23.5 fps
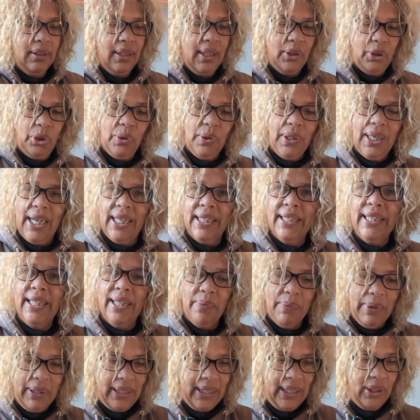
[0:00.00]
I do like
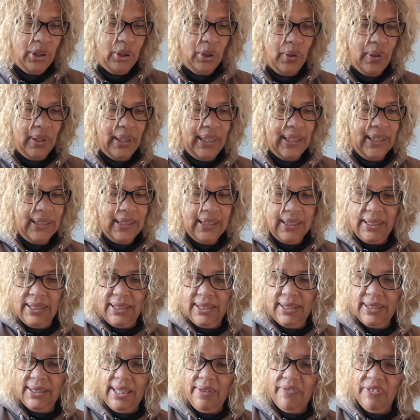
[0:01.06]
it when they do this. There's
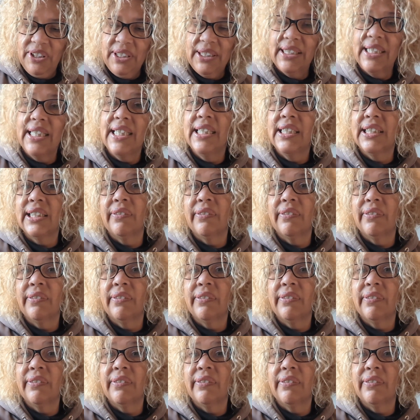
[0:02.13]
17